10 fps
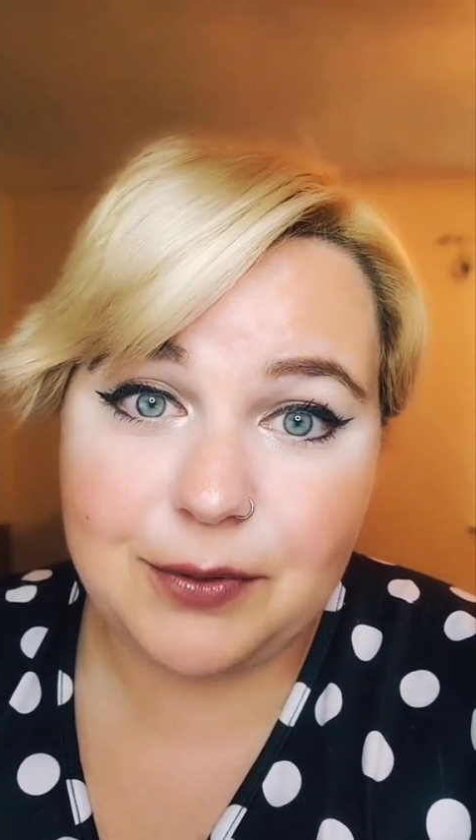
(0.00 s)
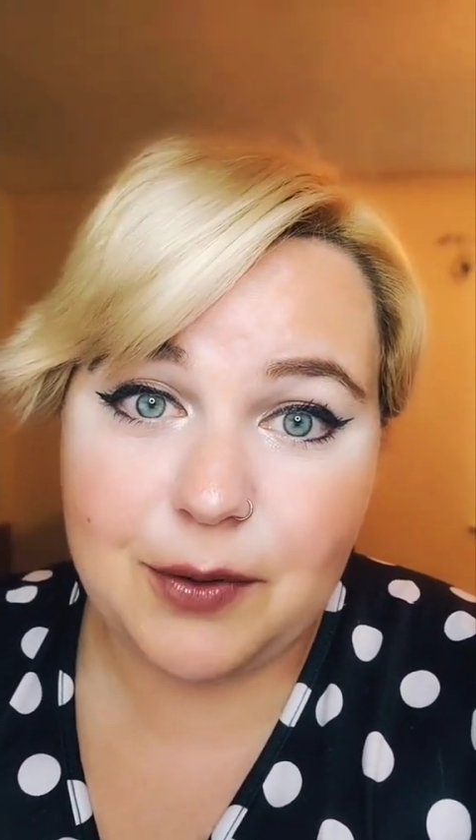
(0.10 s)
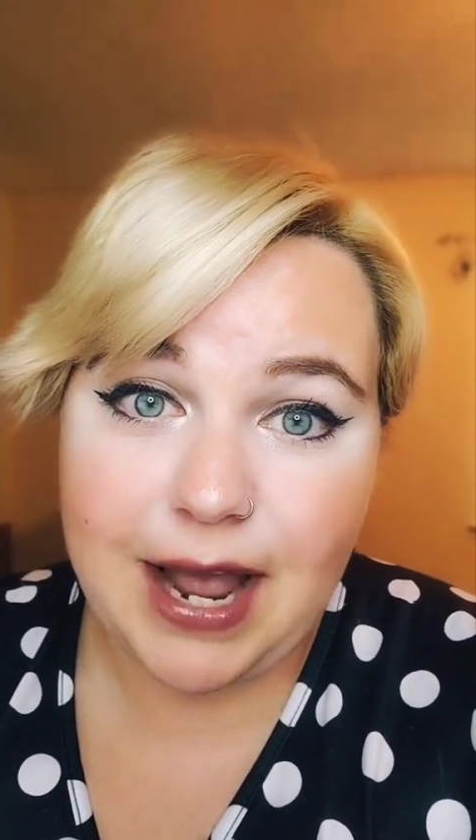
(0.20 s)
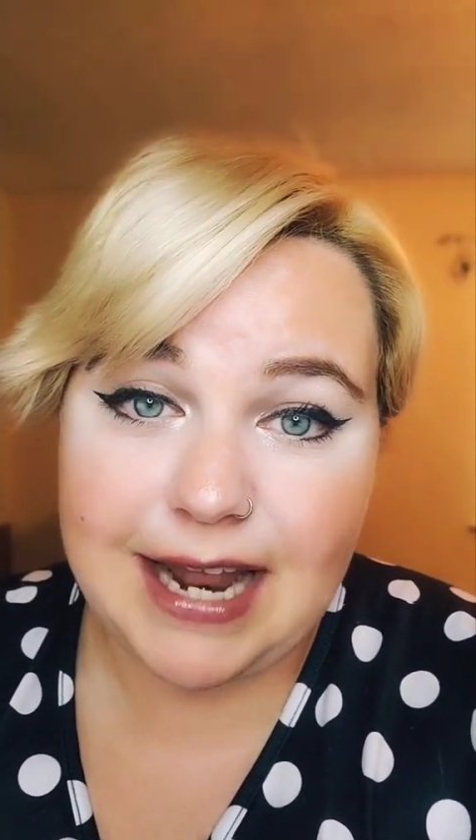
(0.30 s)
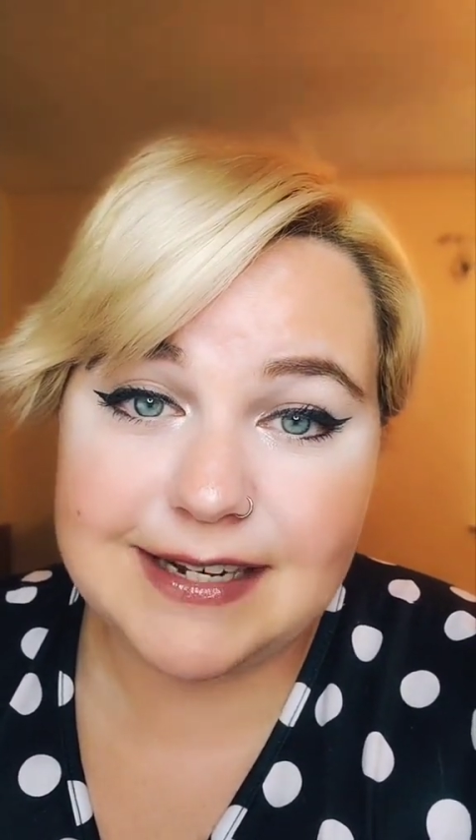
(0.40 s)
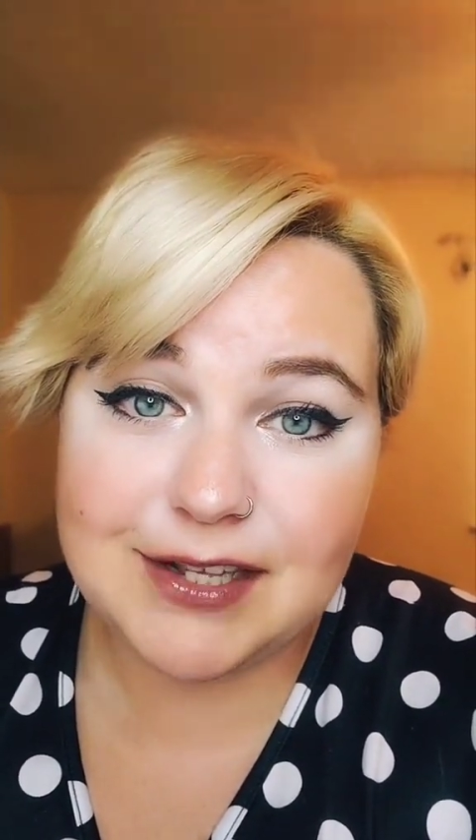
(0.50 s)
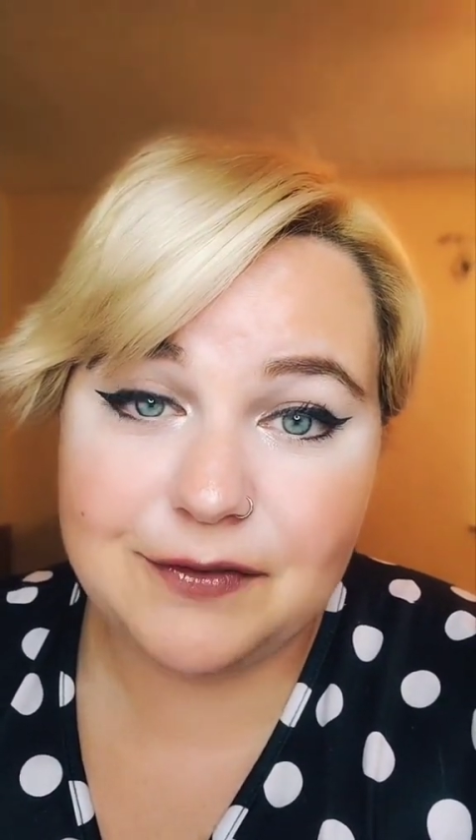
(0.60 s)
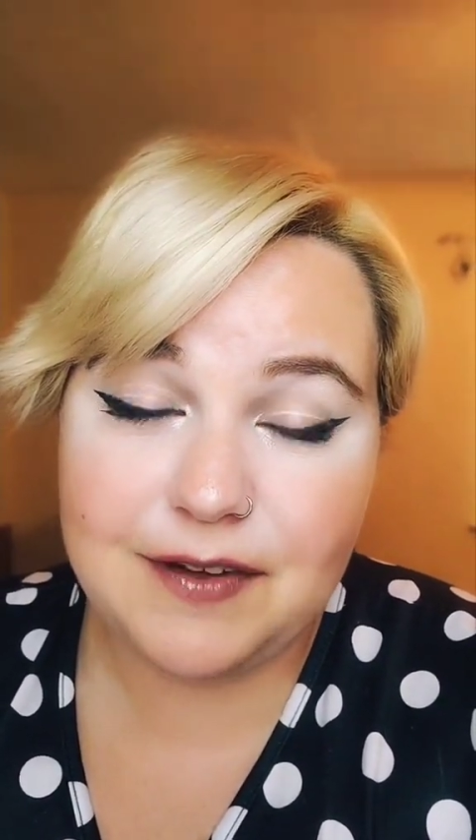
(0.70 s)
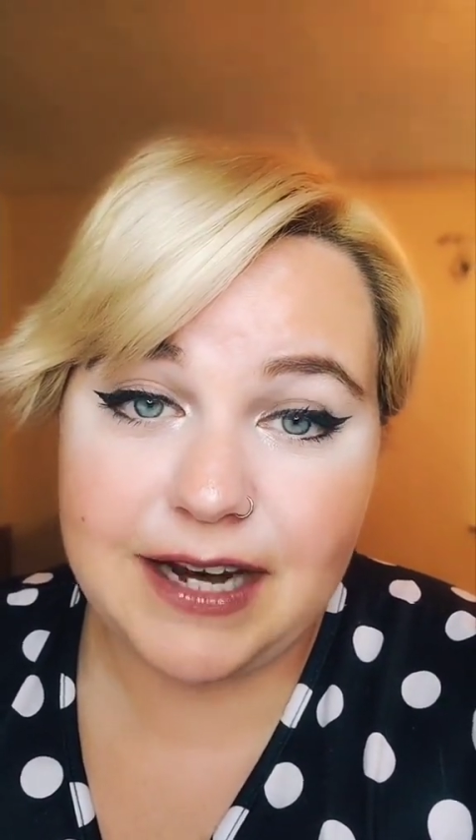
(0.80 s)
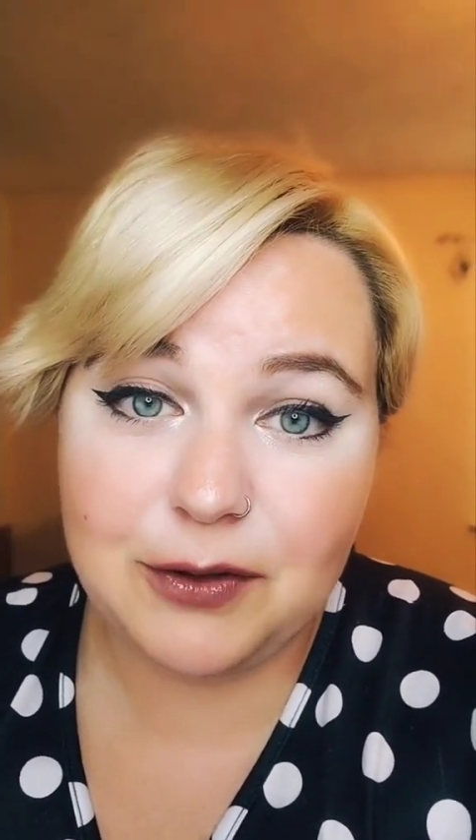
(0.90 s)
row had as their
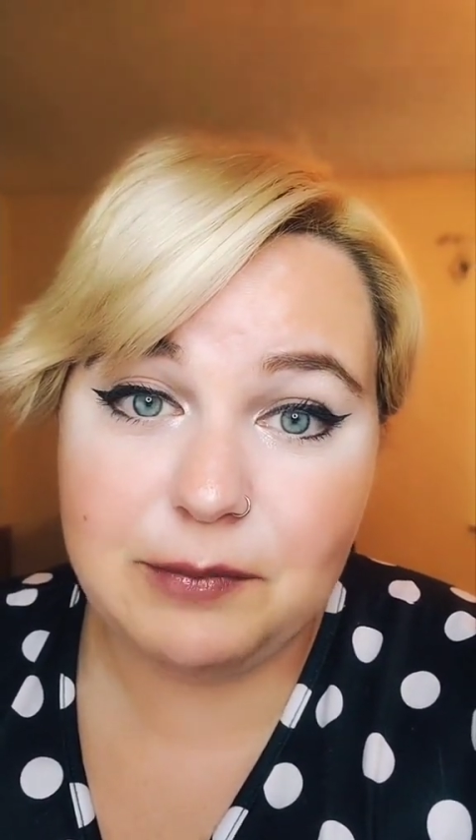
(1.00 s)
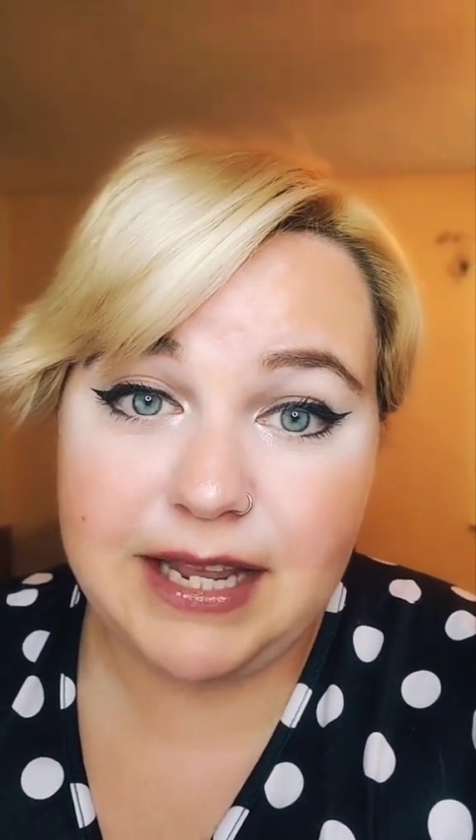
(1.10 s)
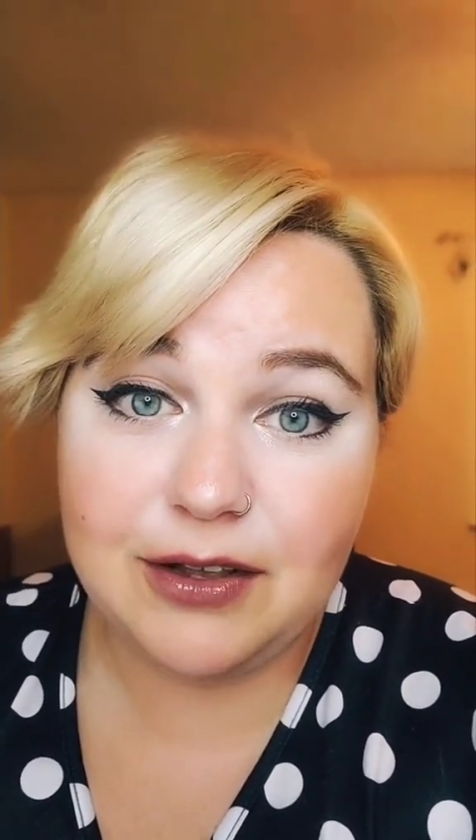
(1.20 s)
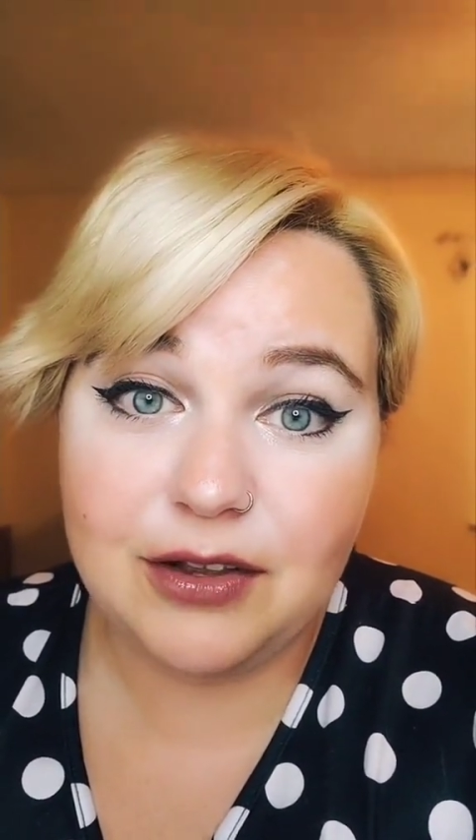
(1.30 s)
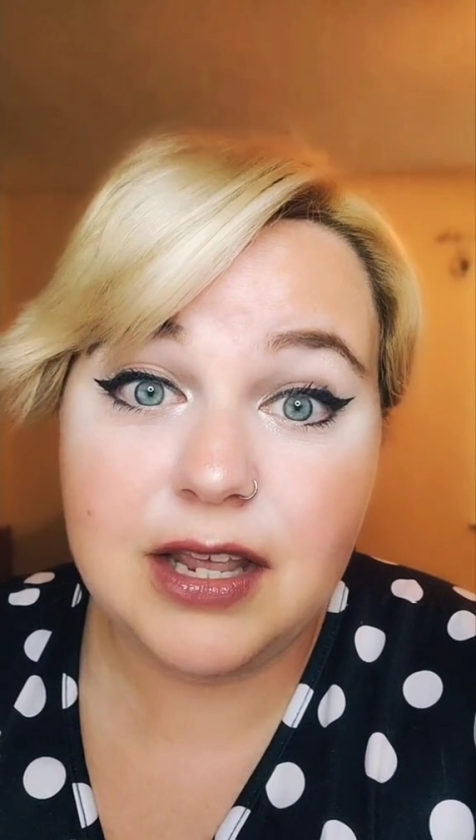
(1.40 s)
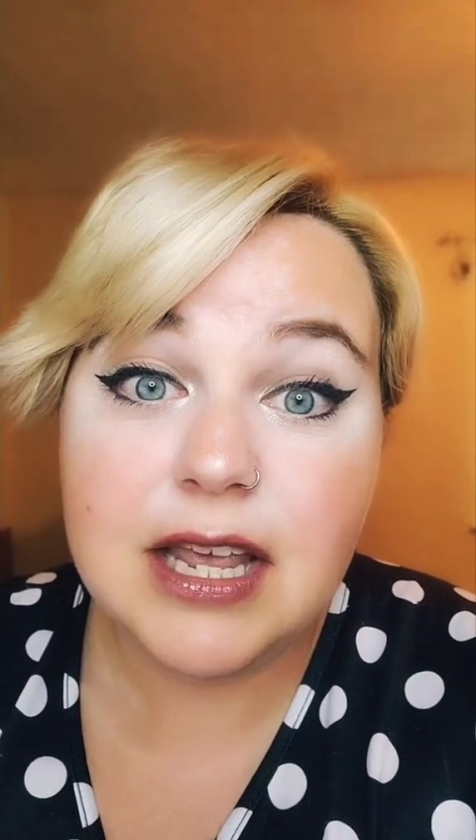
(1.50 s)
final meal.